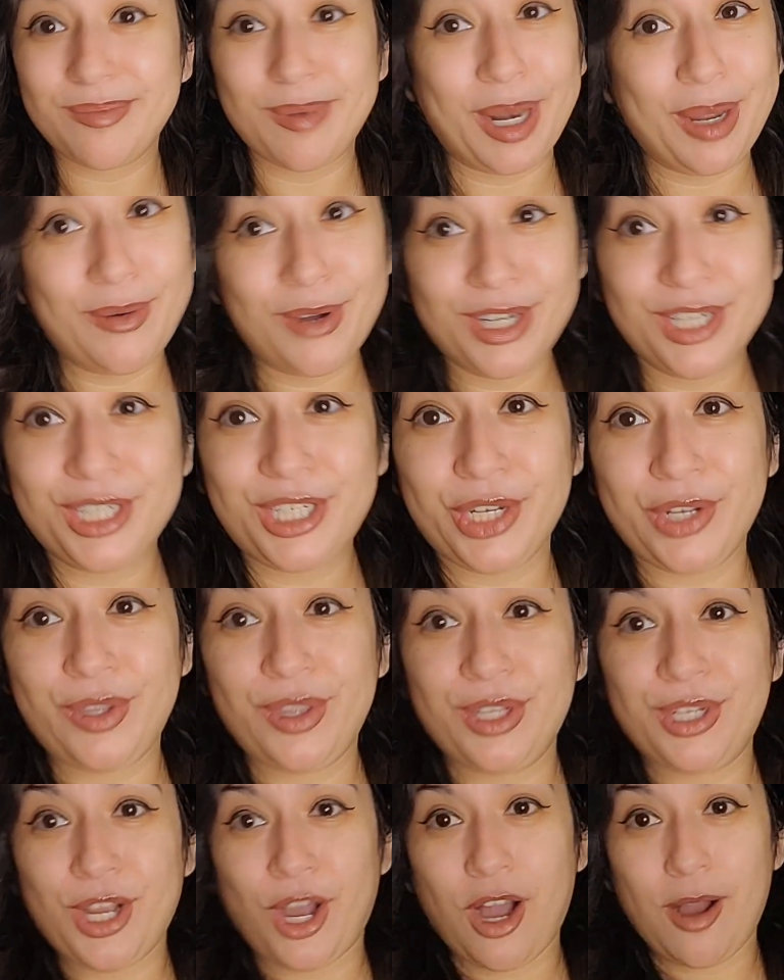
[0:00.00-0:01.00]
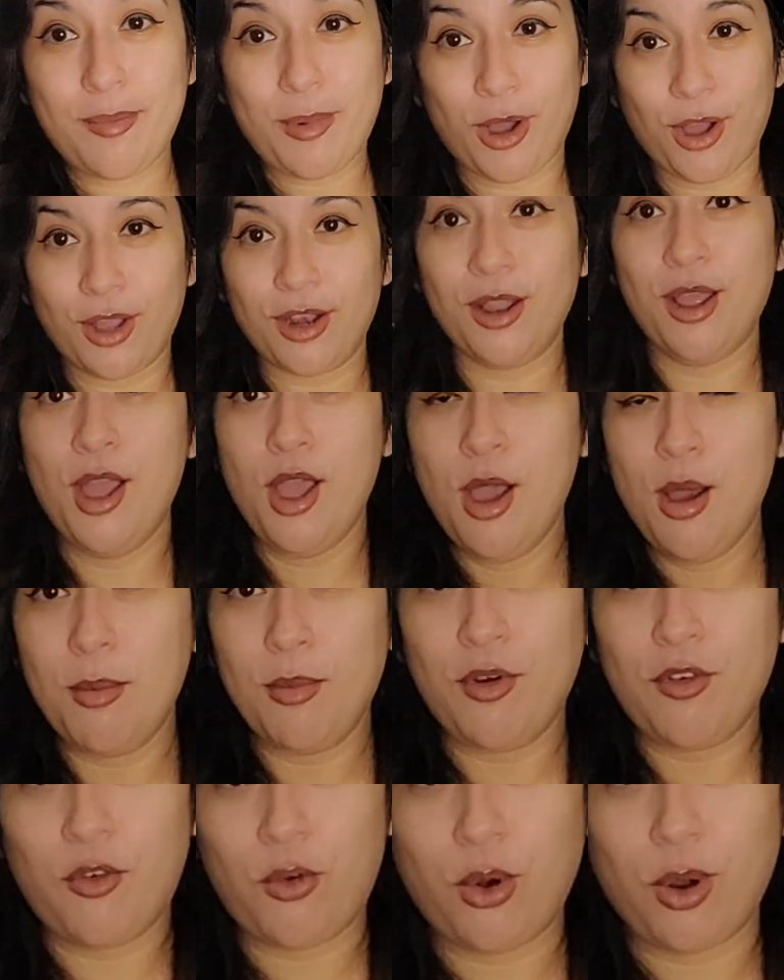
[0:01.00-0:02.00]
but I want to show you the top on
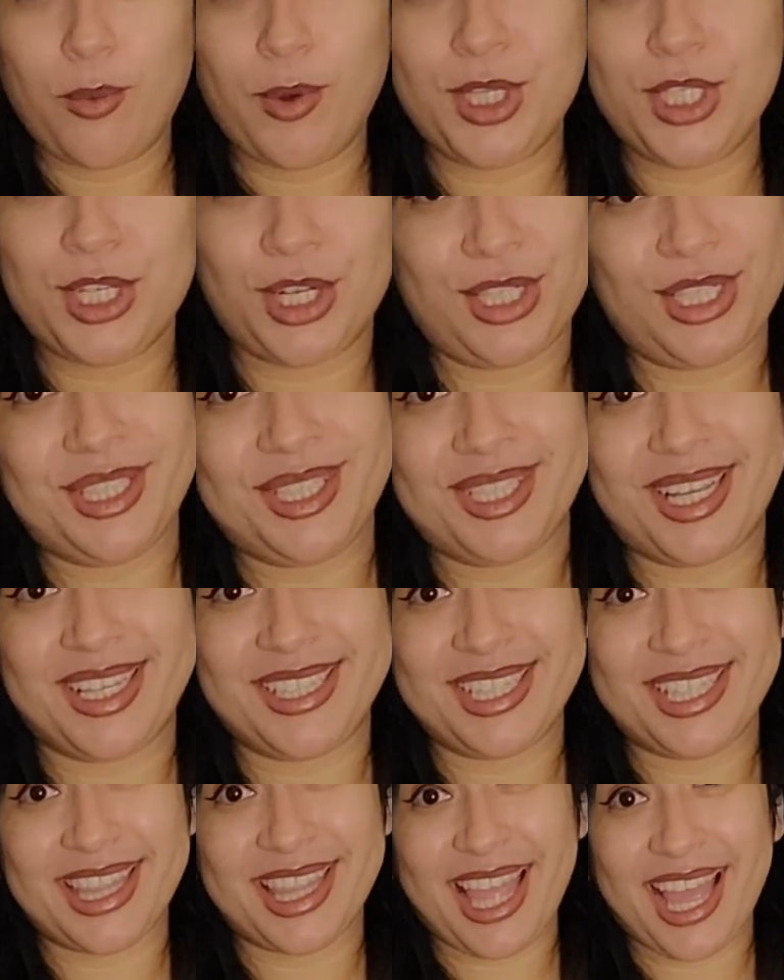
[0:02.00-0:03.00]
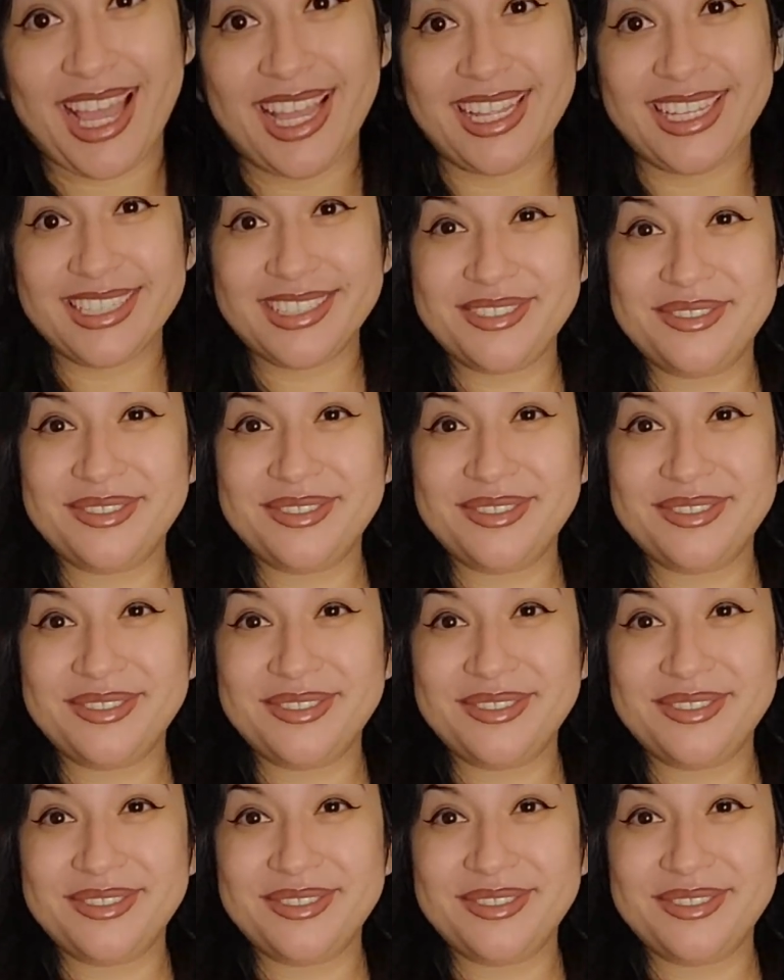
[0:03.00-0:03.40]
before we start discussing that.